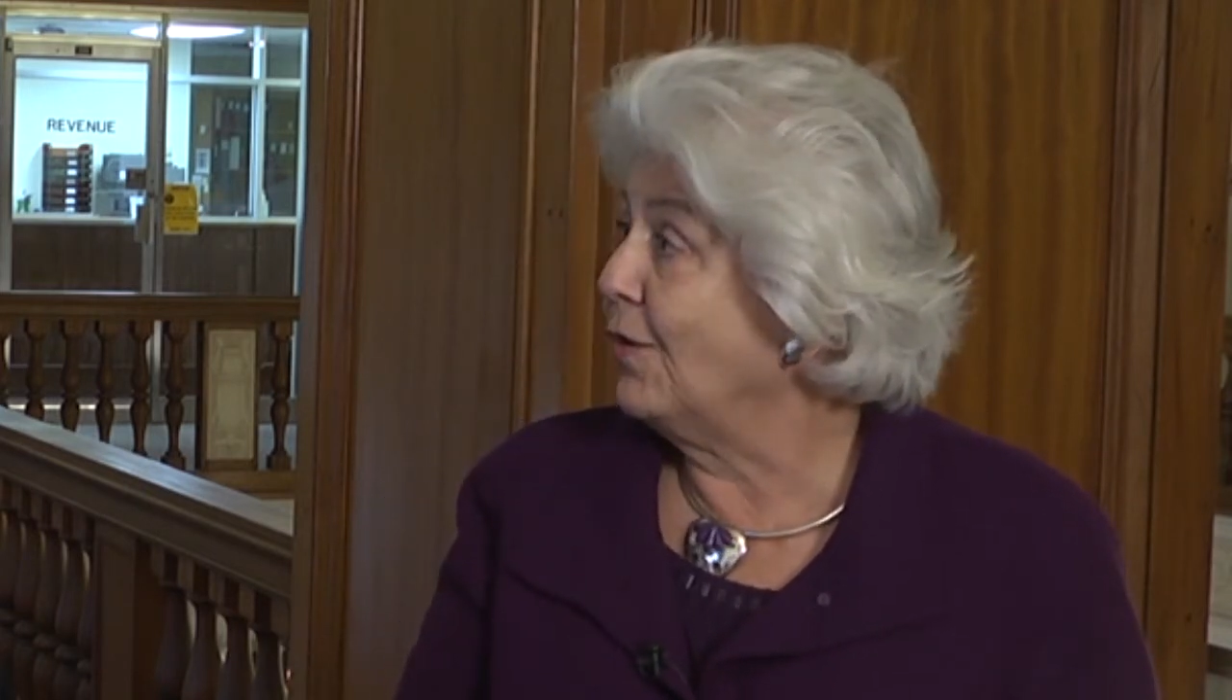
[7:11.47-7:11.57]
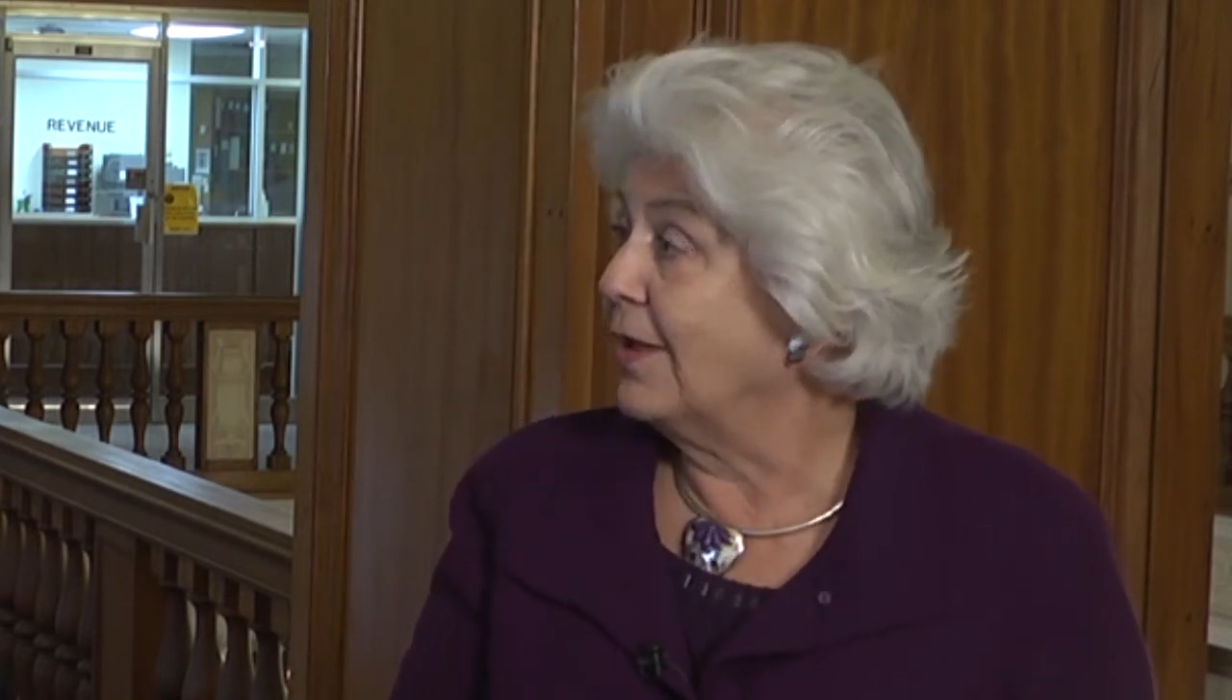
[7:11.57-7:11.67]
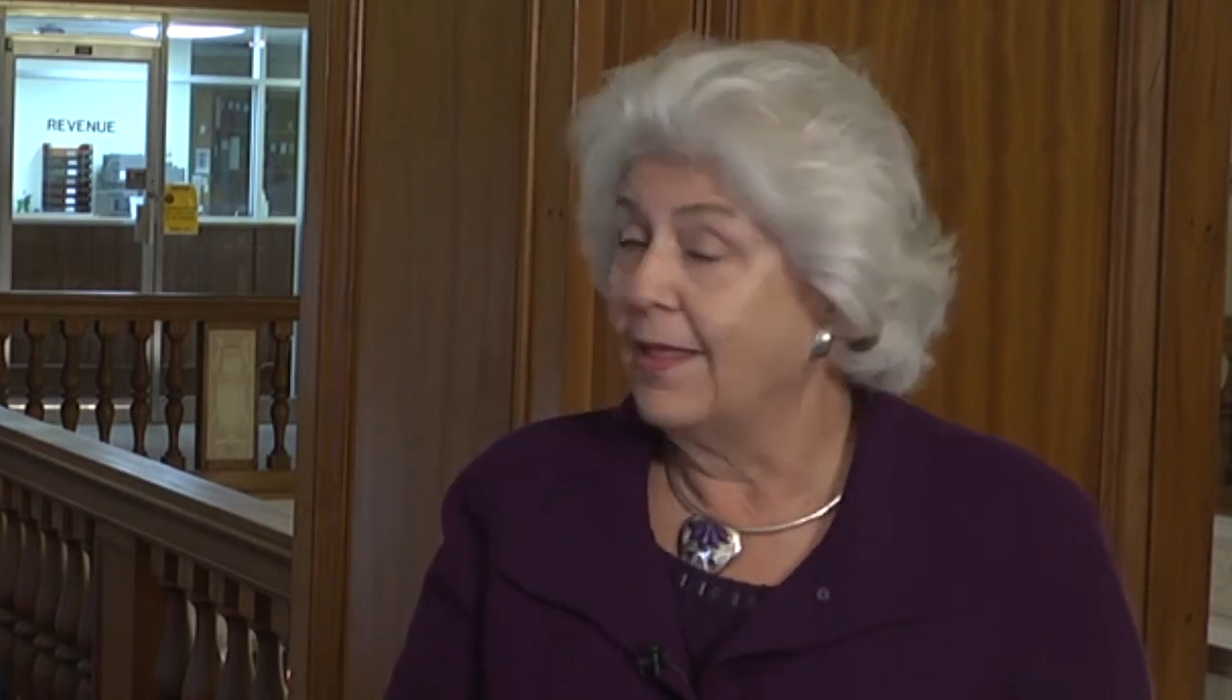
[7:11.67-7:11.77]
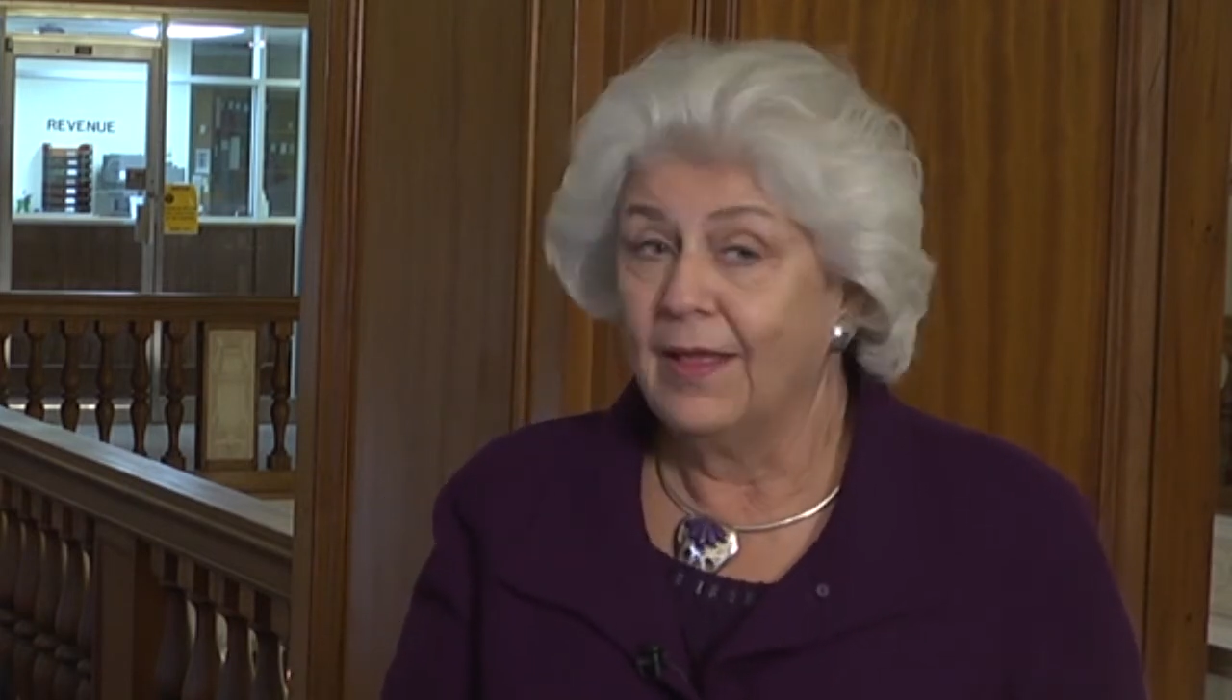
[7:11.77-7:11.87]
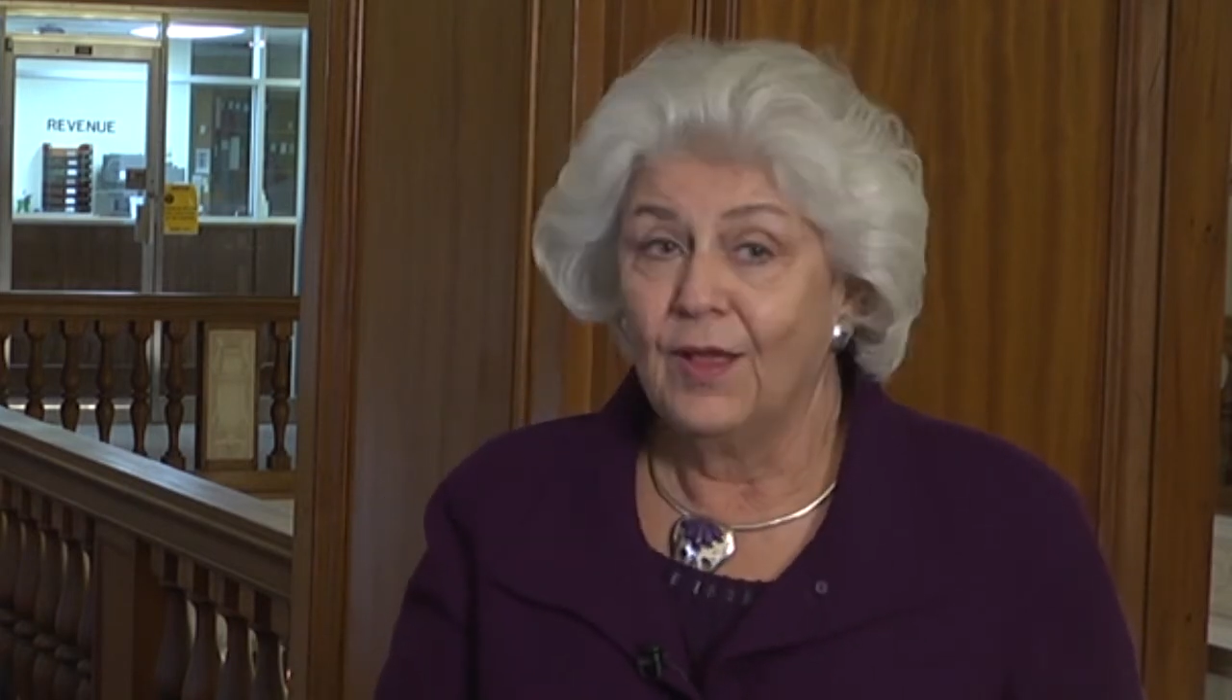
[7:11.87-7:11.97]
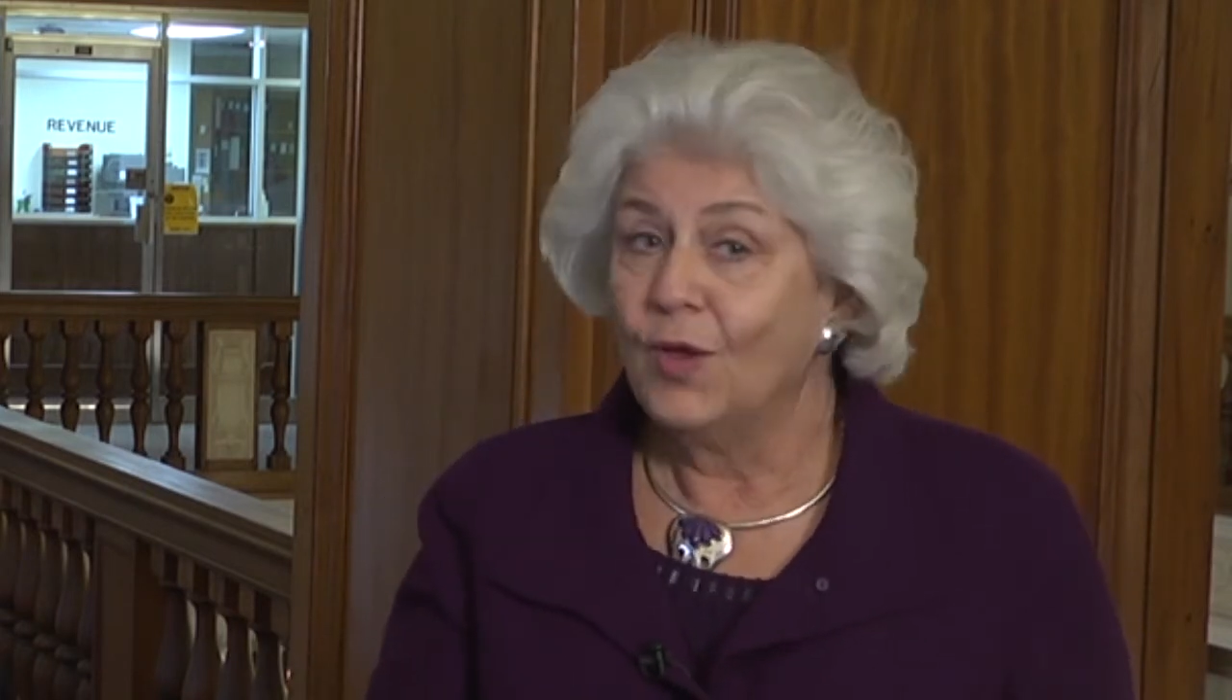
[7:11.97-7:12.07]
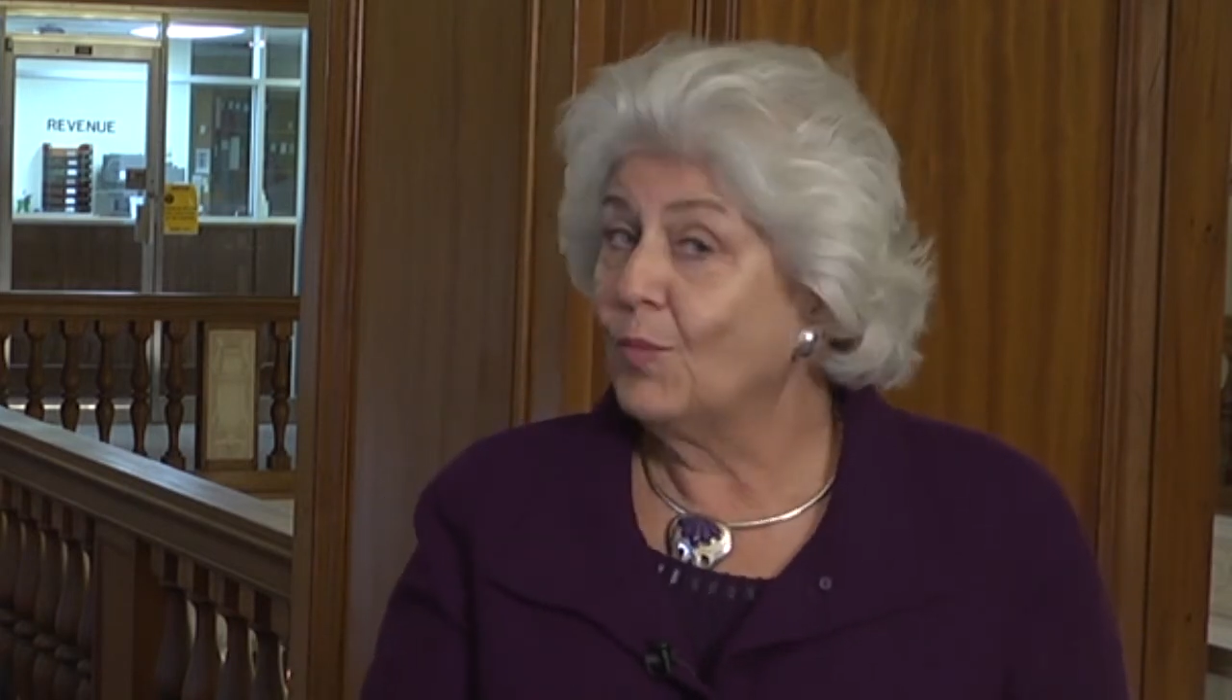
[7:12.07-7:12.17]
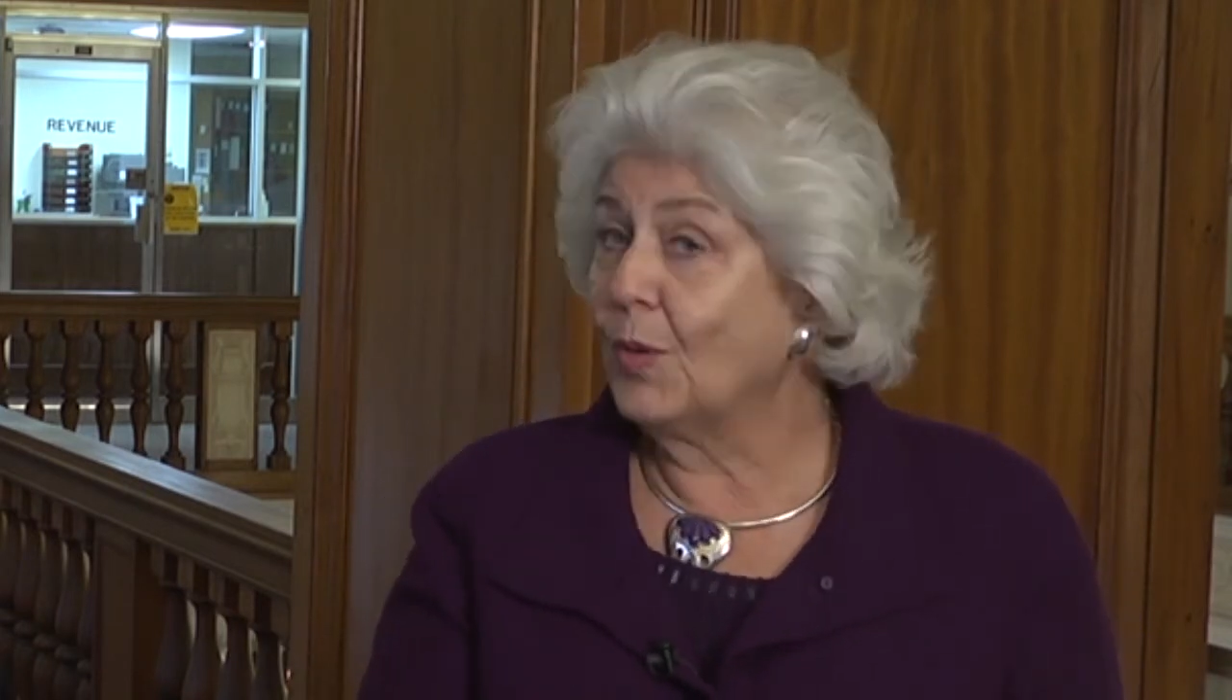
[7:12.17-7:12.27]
Uh -huh.